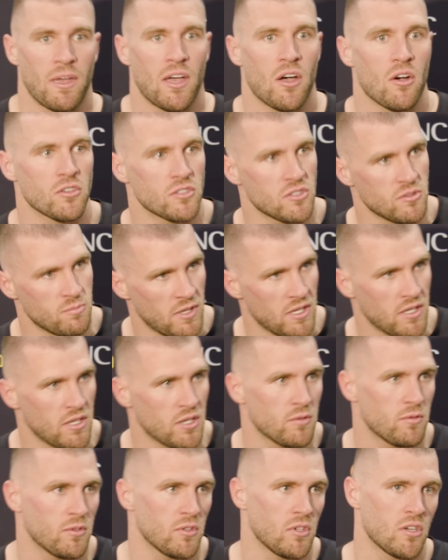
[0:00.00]
Alex has been
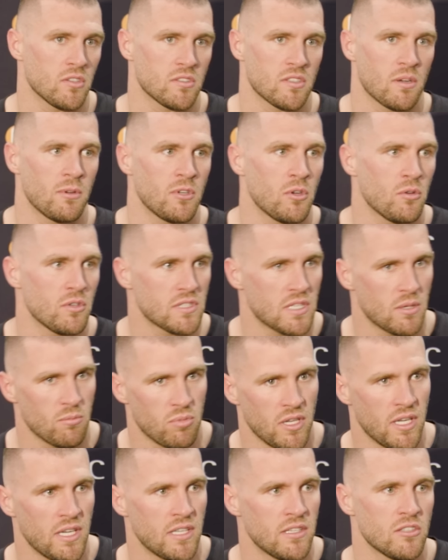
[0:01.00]
here for a long time. I know he's not
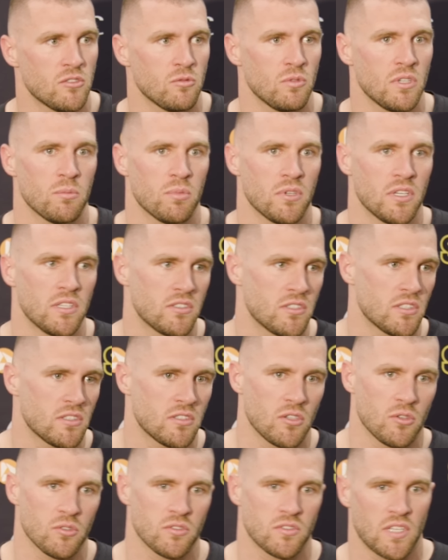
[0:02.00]
playing this week, but it's
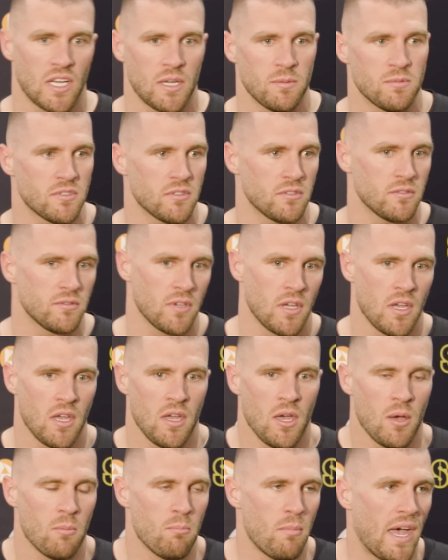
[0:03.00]
just those types of
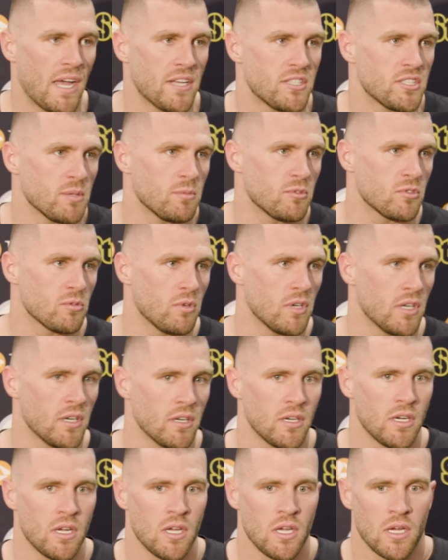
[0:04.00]
matchups
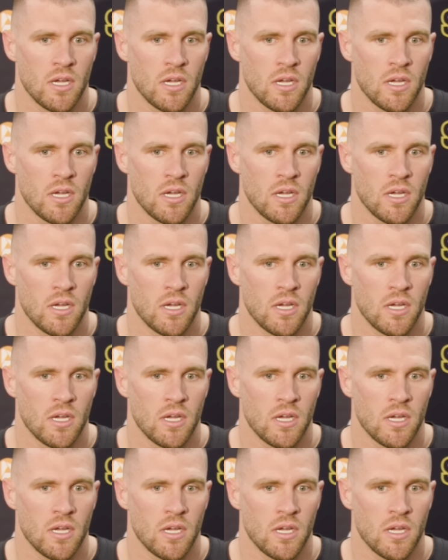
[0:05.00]
where